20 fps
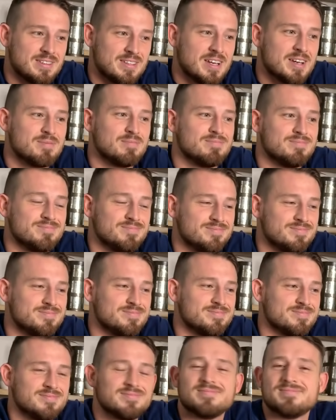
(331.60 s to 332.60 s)
yep.
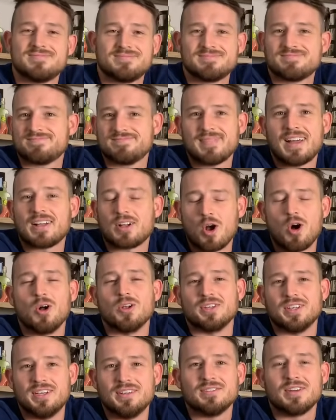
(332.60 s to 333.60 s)
I
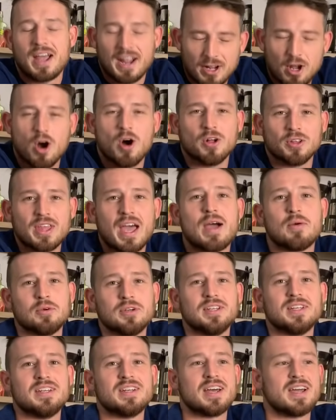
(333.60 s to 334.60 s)
called it. I called that one,
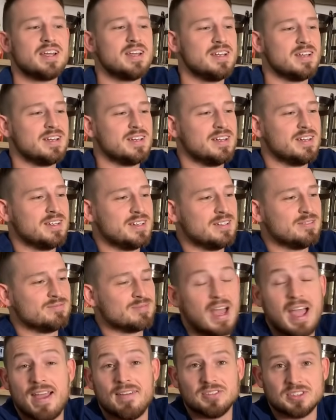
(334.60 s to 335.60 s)
didn't I? I haven't